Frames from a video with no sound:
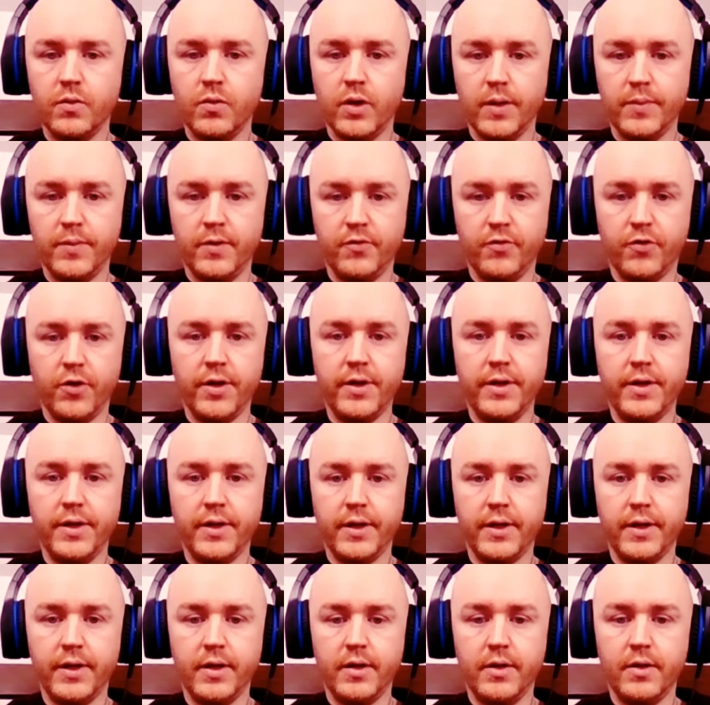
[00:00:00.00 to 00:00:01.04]
what I'm
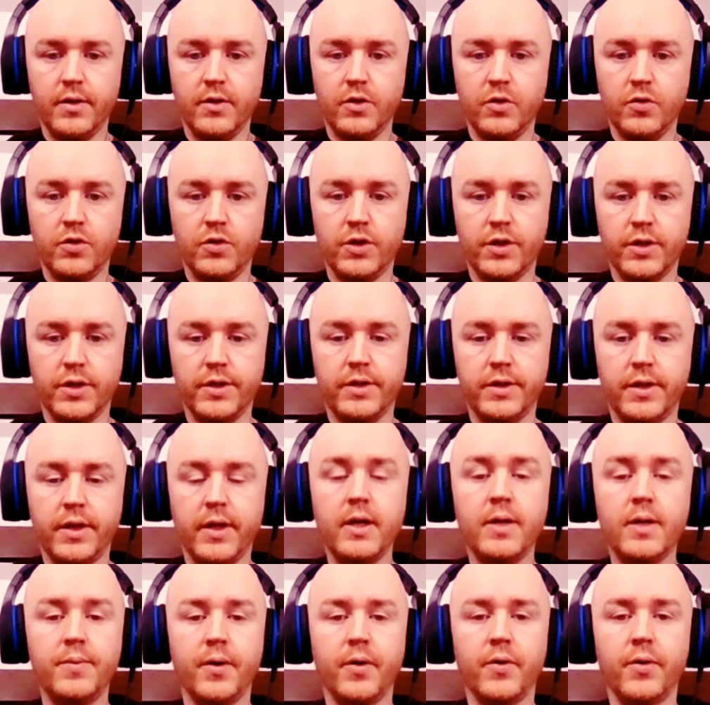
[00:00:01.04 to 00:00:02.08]
inviting you to
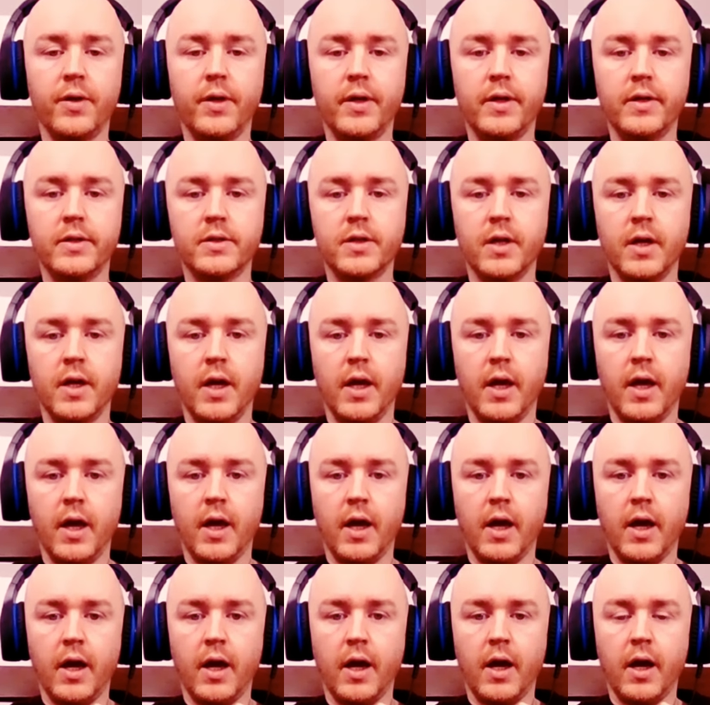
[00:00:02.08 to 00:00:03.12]
think about, is
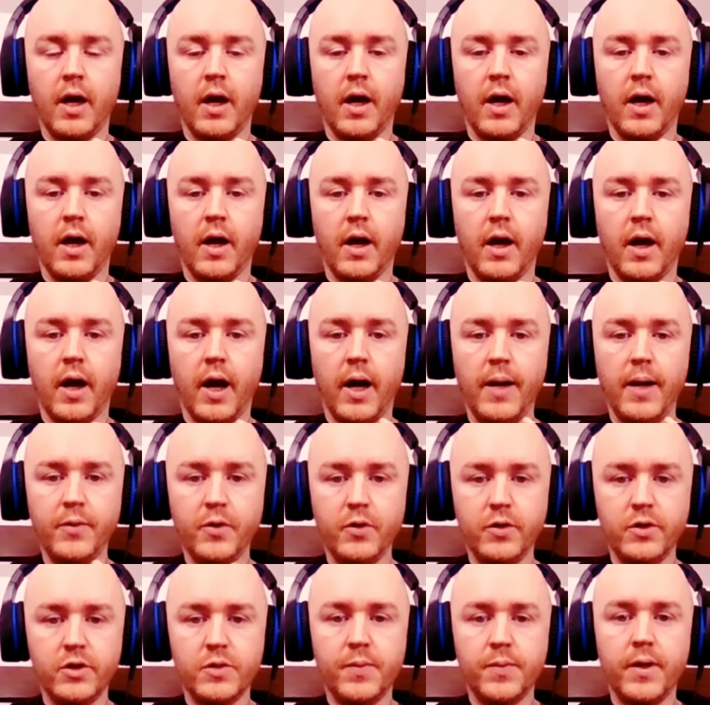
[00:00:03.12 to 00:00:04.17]
I'm
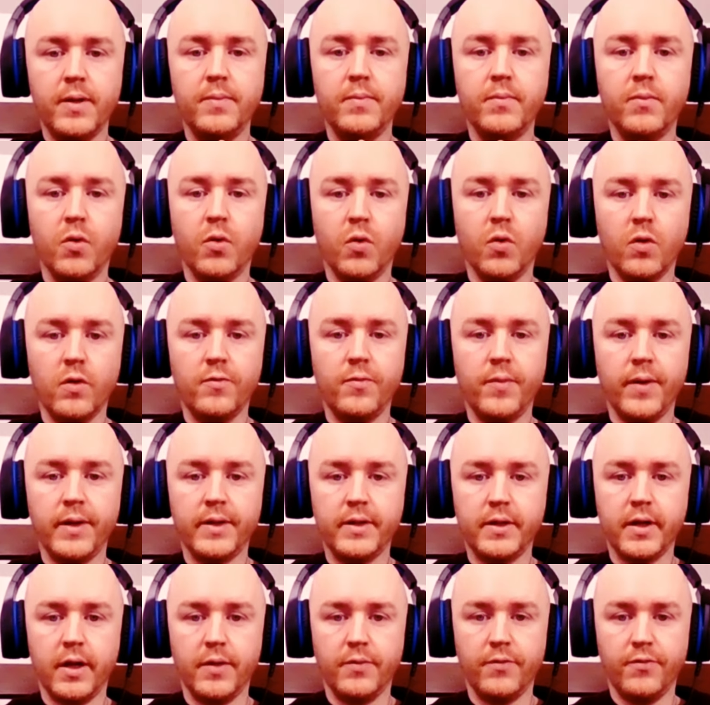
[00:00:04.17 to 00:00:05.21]
going to spend more of my
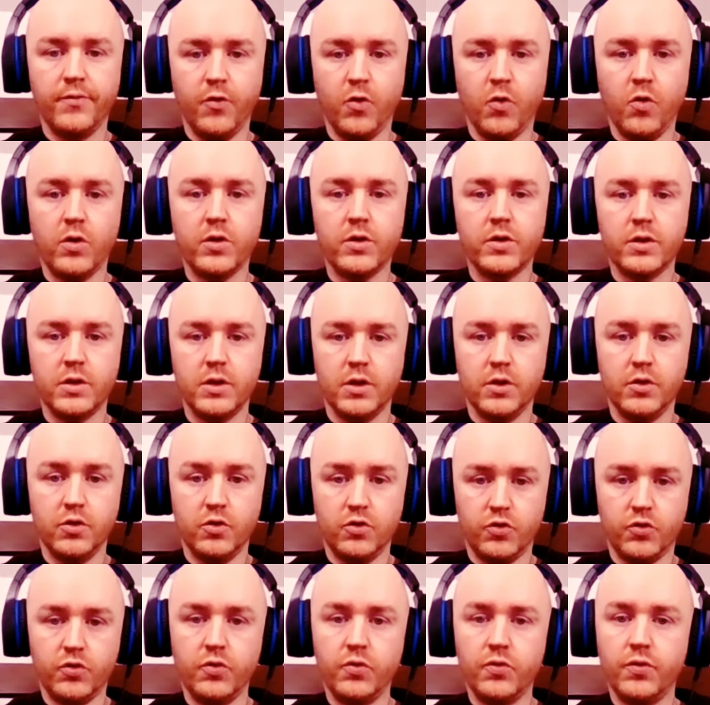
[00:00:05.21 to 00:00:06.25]
time focusing on the
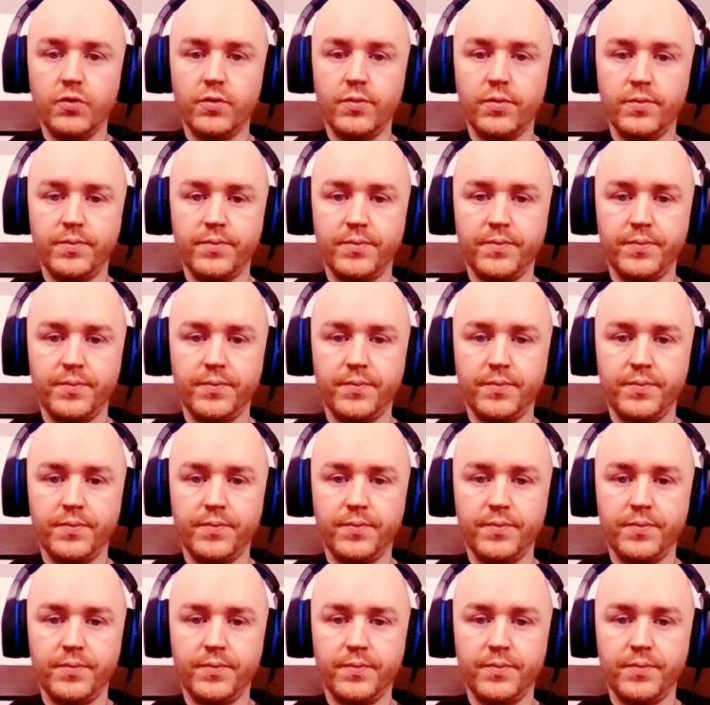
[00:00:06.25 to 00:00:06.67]
truth.